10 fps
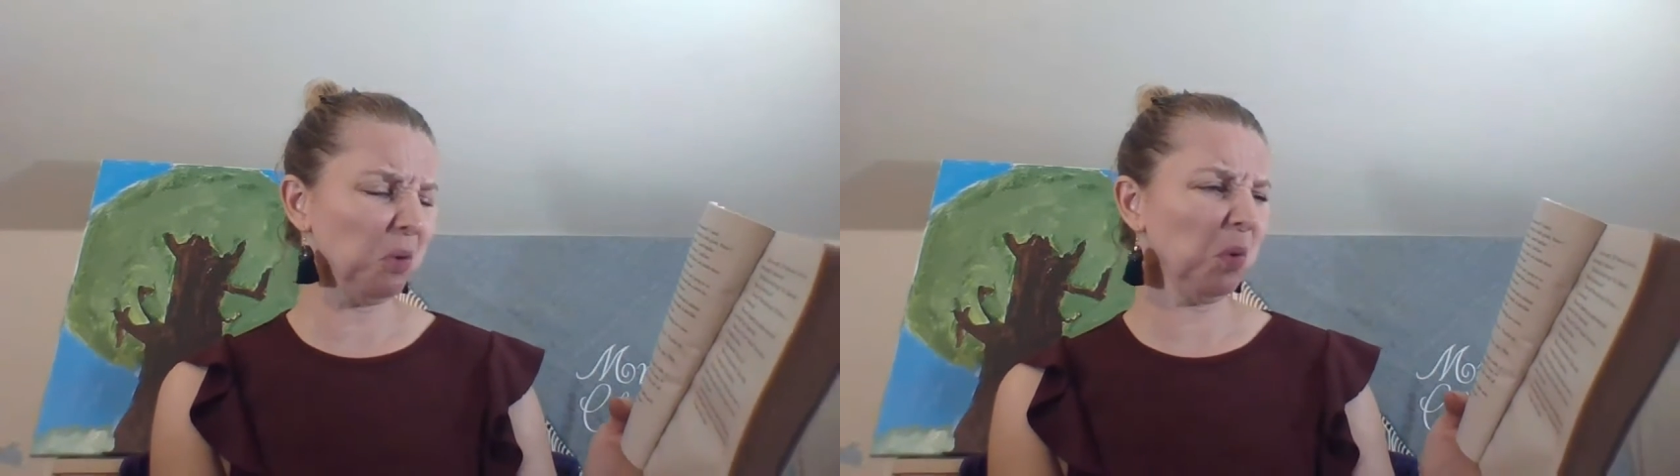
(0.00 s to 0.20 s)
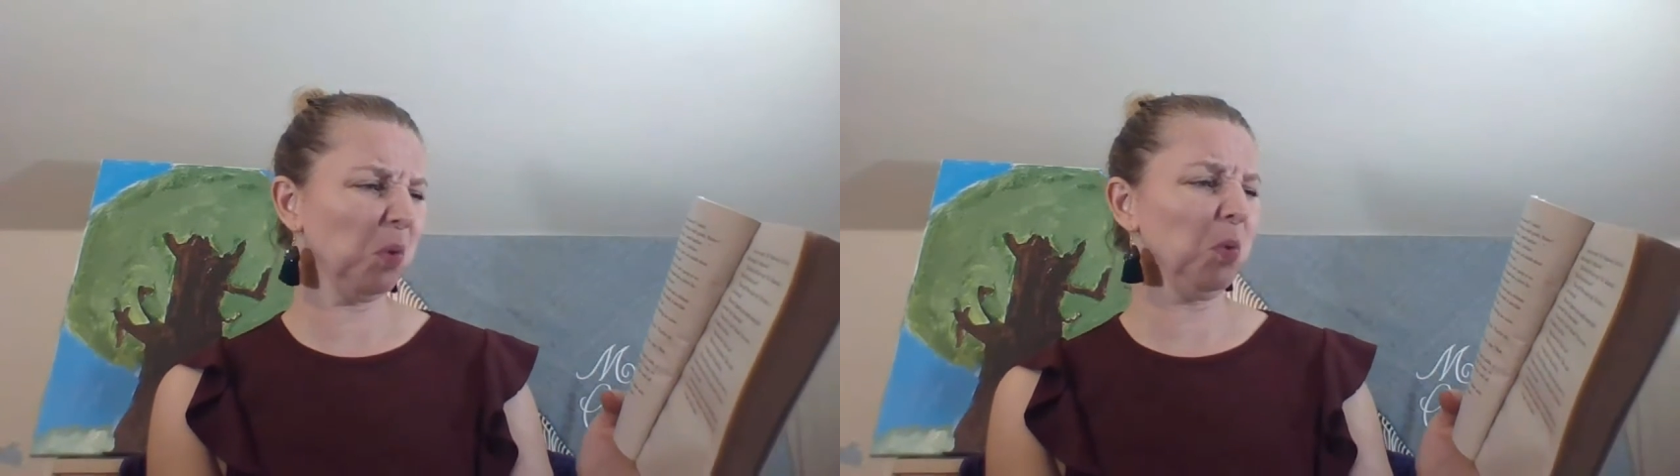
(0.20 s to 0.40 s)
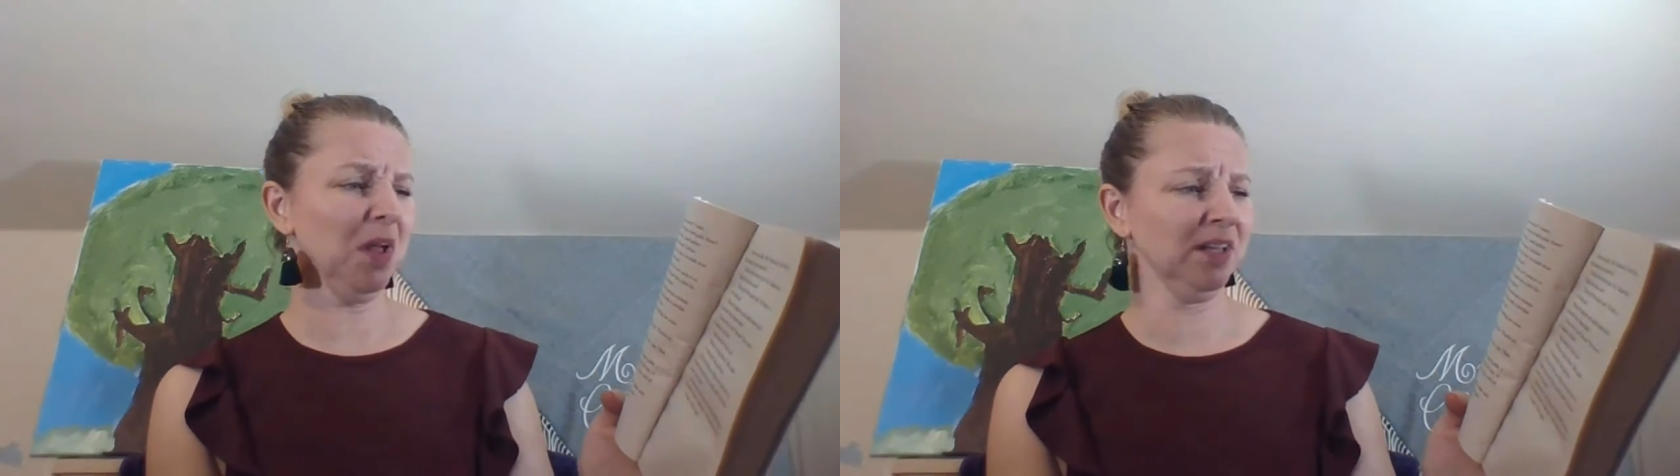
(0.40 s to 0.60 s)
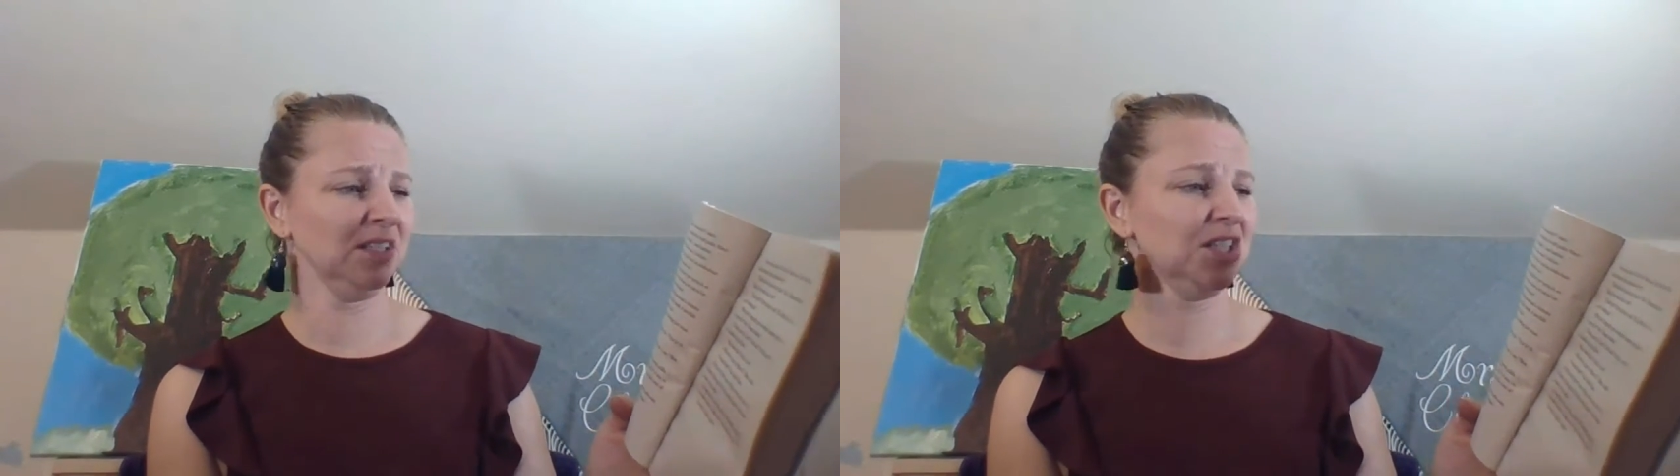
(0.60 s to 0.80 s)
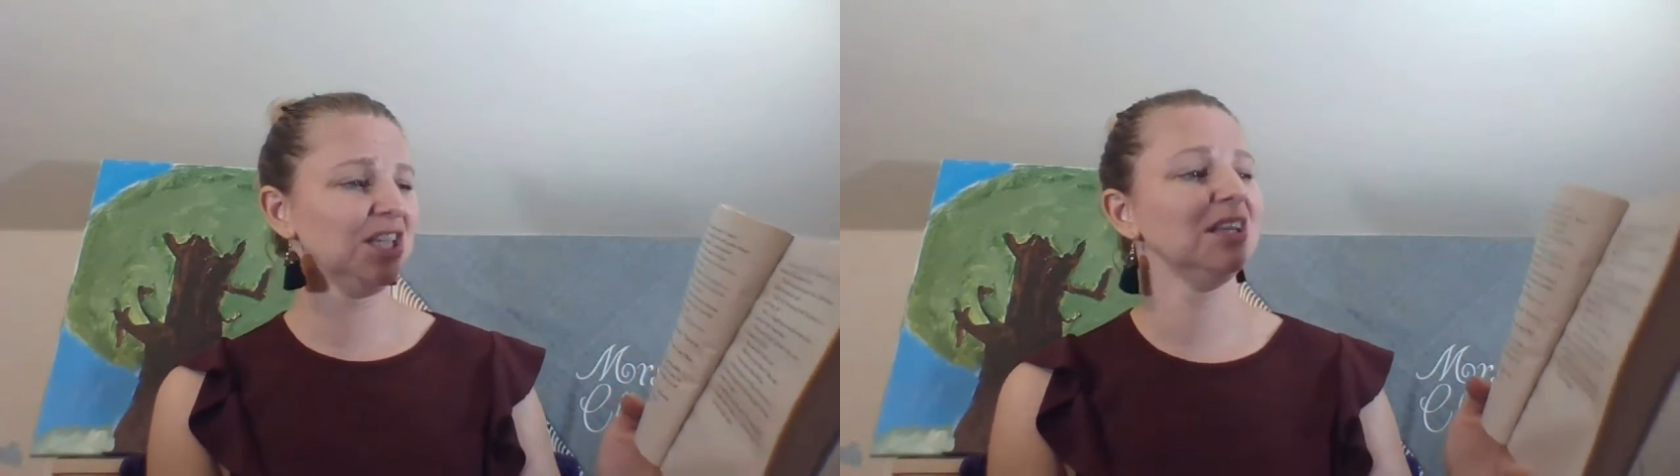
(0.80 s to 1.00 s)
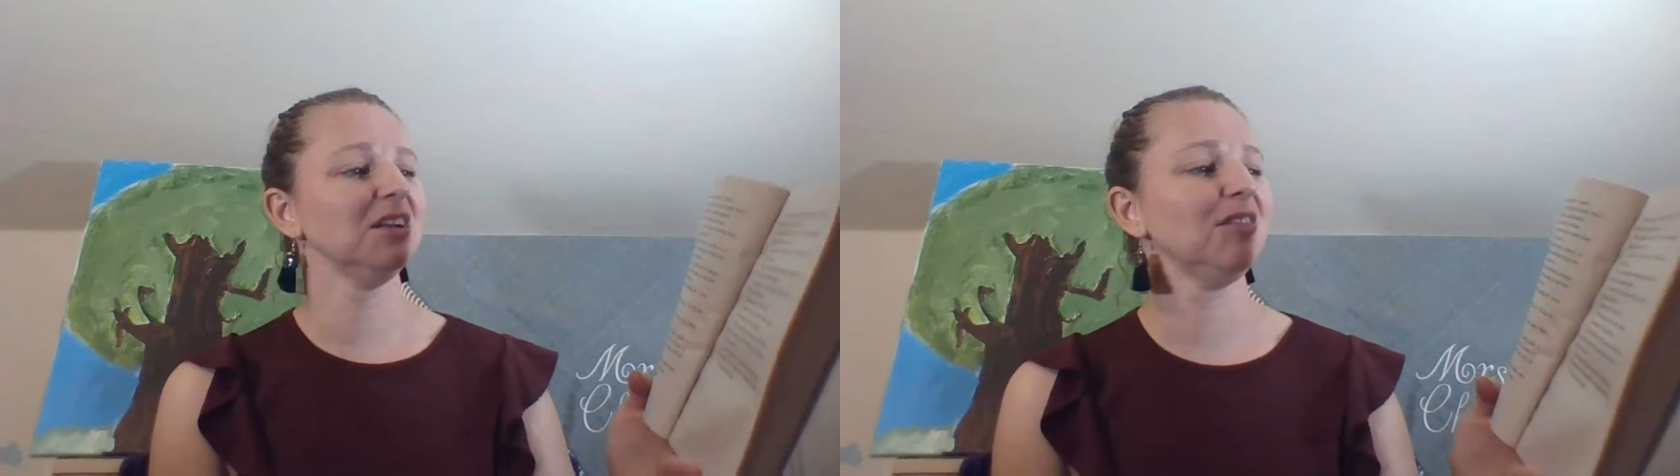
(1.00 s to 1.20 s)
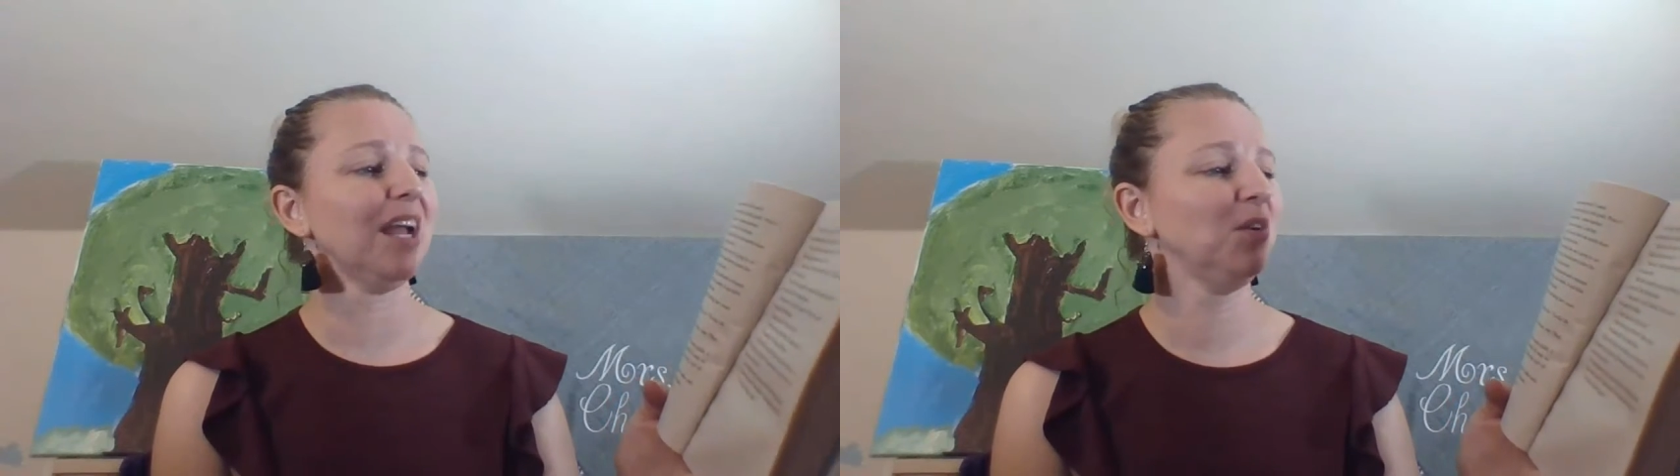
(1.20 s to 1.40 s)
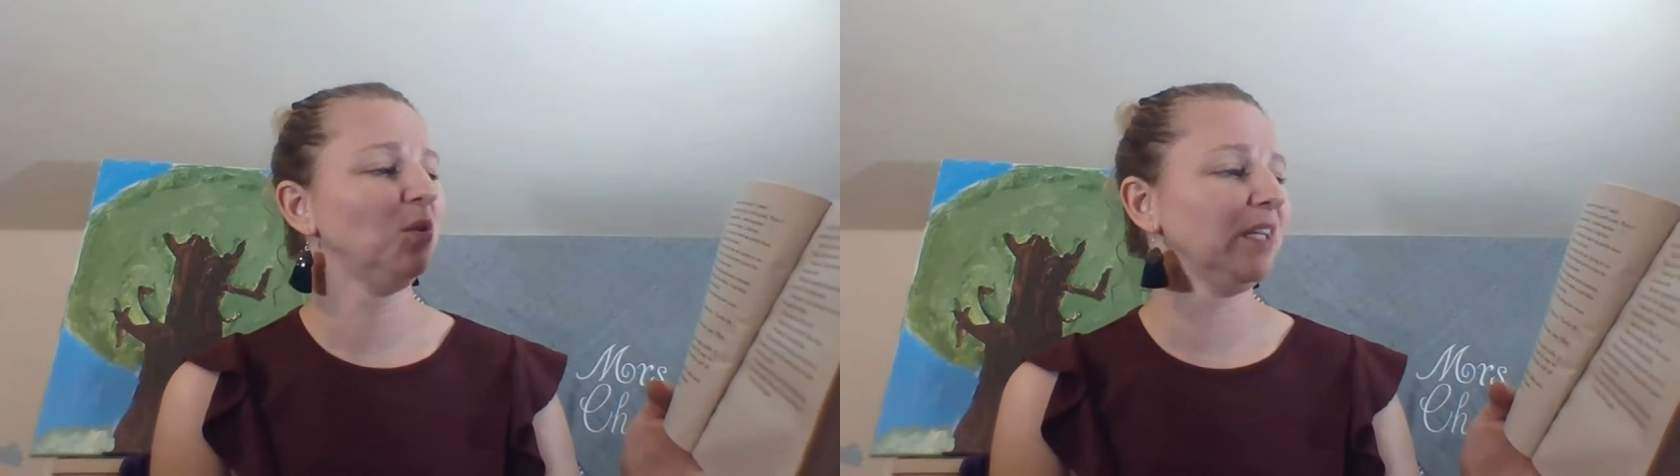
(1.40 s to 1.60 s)
Ew! Sheila
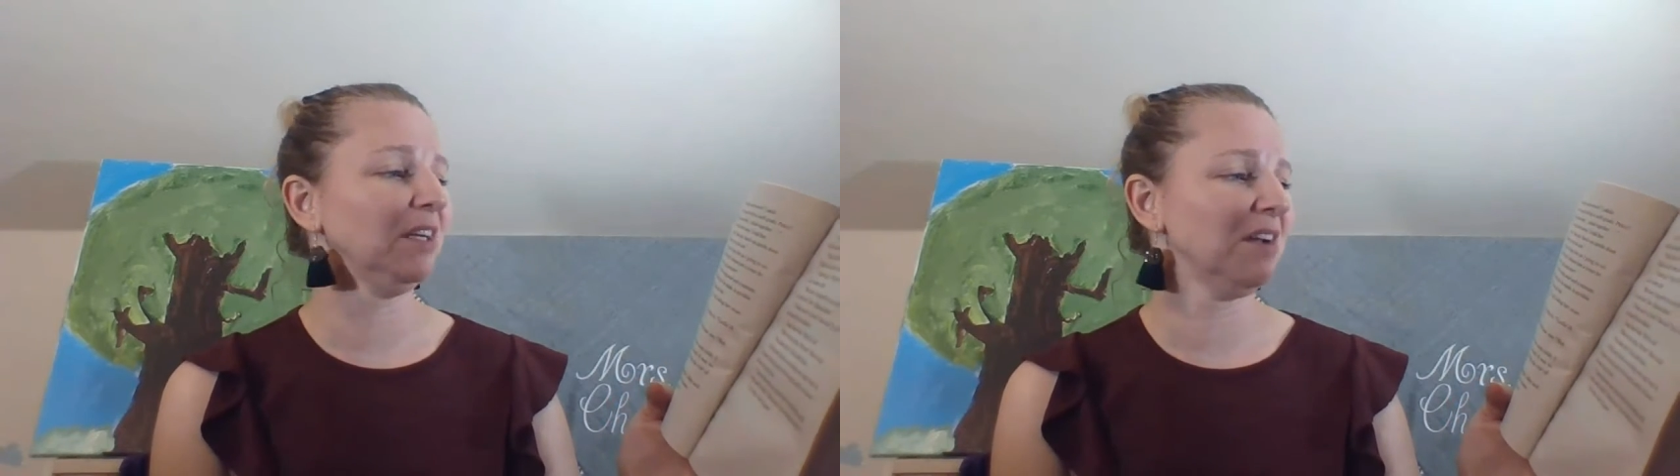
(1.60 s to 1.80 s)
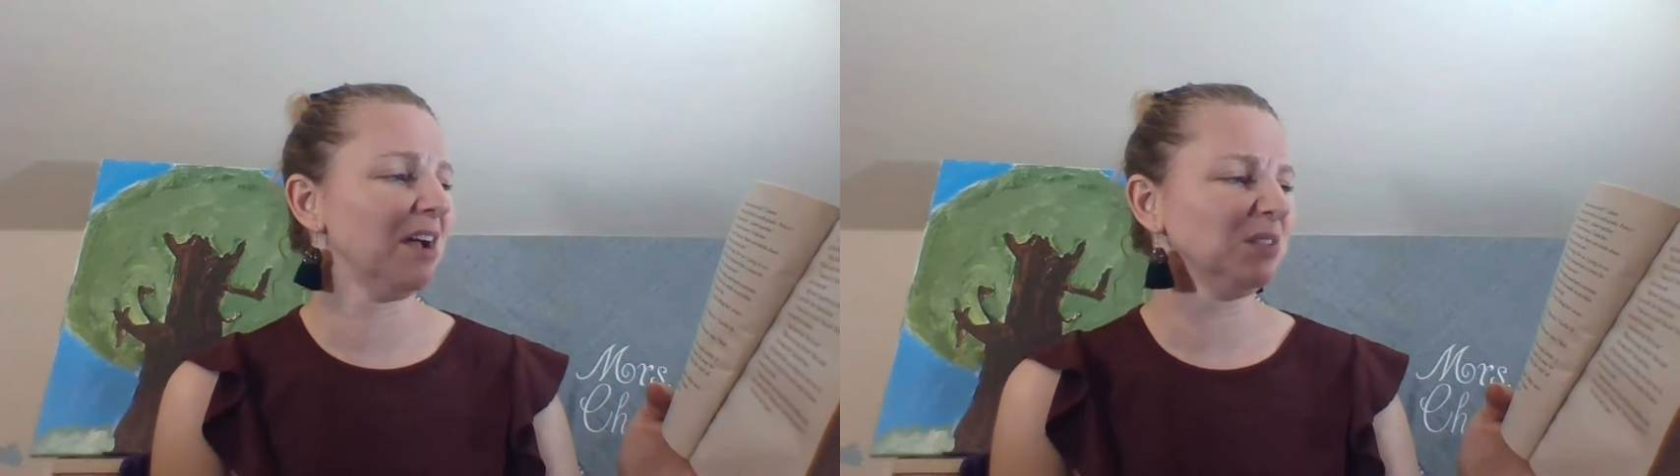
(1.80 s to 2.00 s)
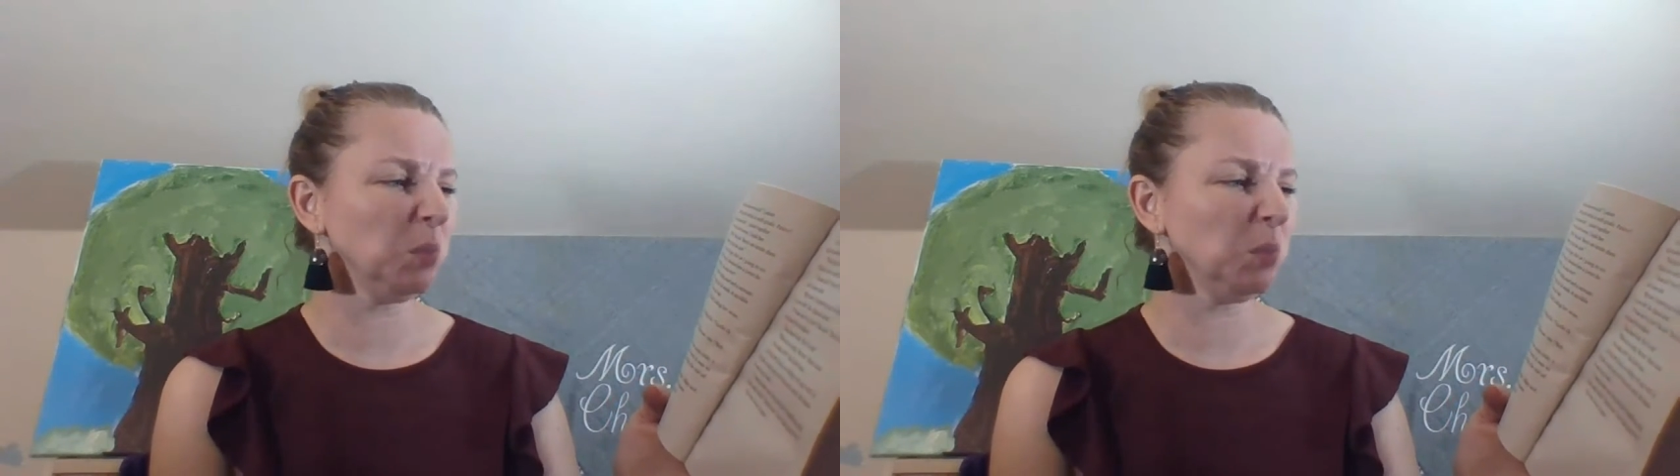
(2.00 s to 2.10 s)
cried, holding her nose.